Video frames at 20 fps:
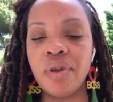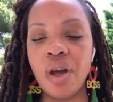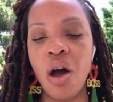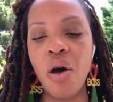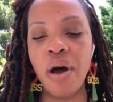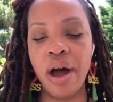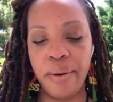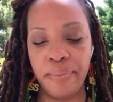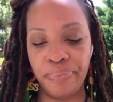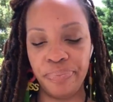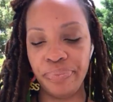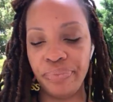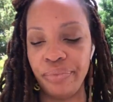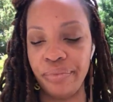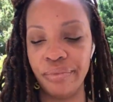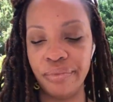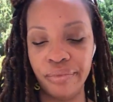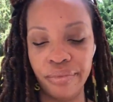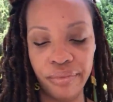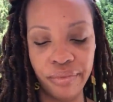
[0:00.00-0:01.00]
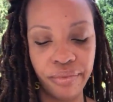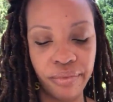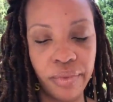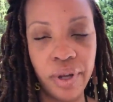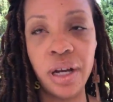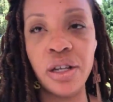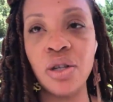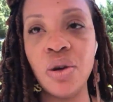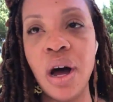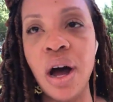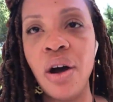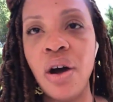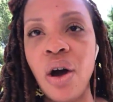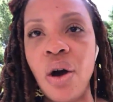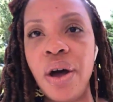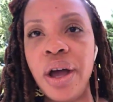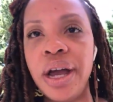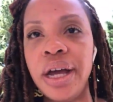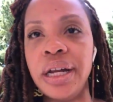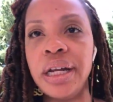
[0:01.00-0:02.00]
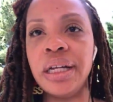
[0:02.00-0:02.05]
Okay. So I'll go ahead